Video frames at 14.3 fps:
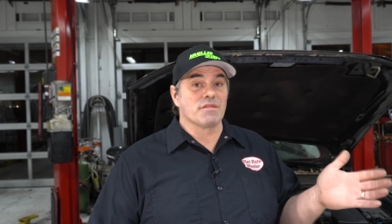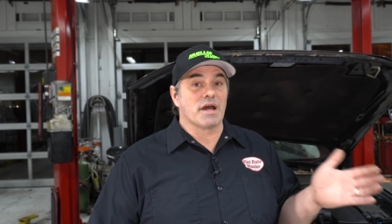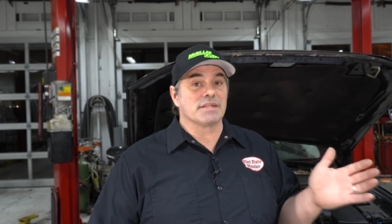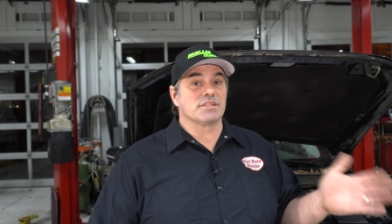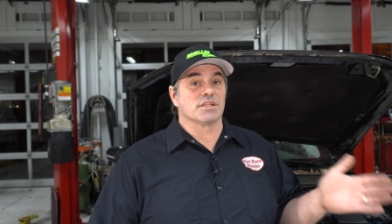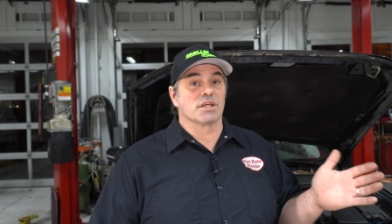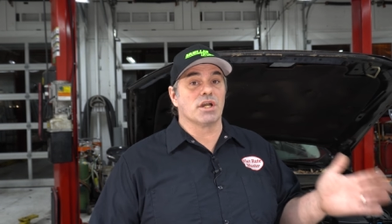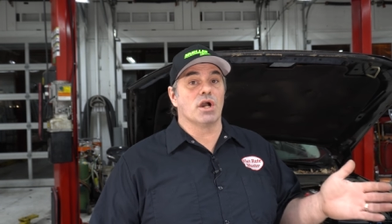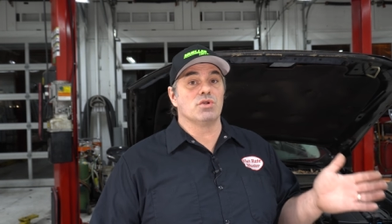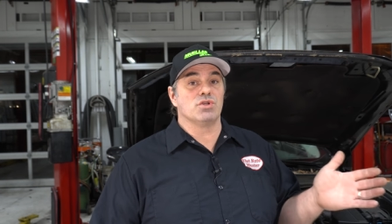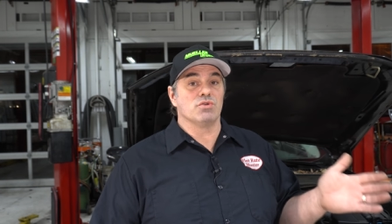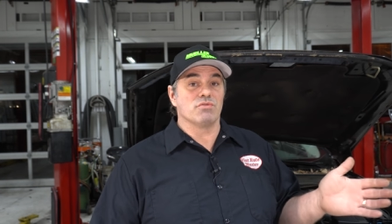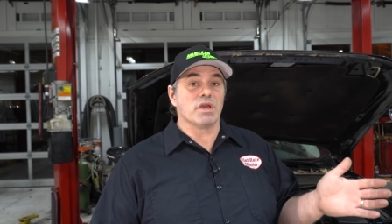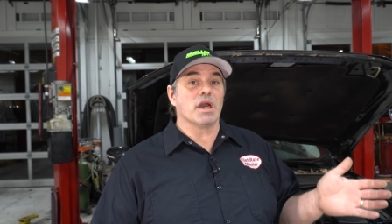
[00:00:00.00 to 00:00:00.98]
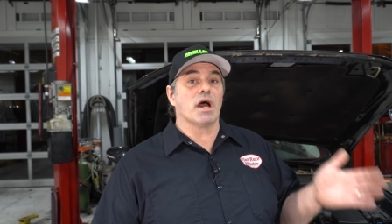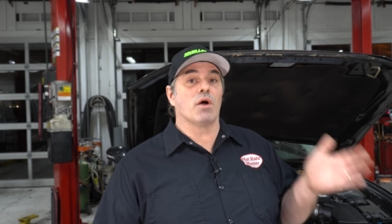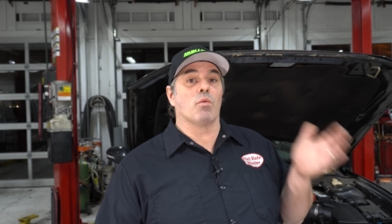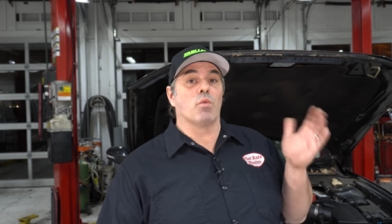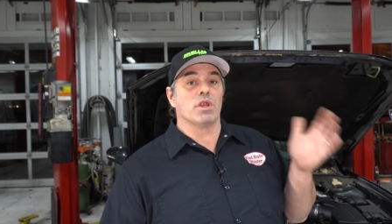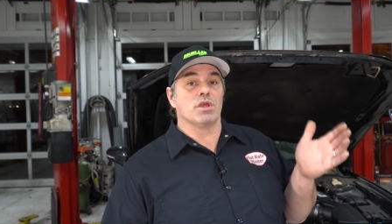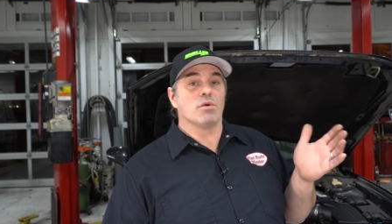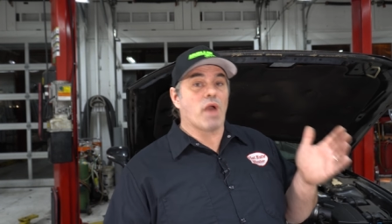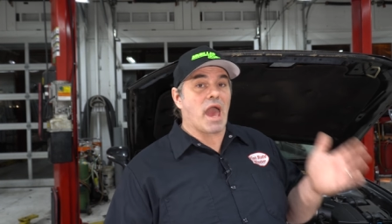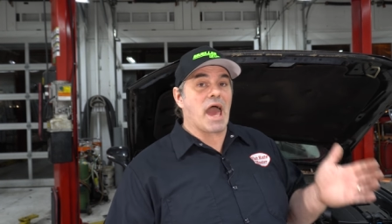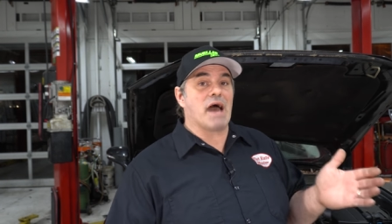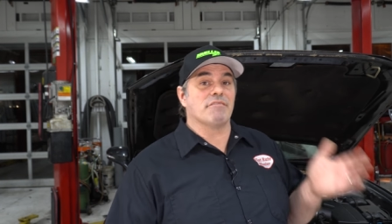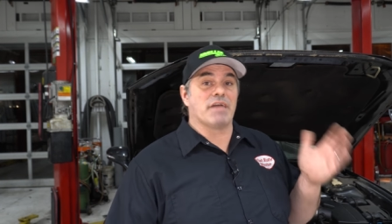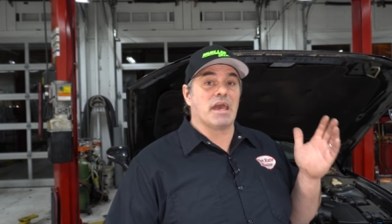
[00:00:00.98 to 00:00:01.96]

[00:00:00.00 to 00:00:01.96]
that's the code you get when you have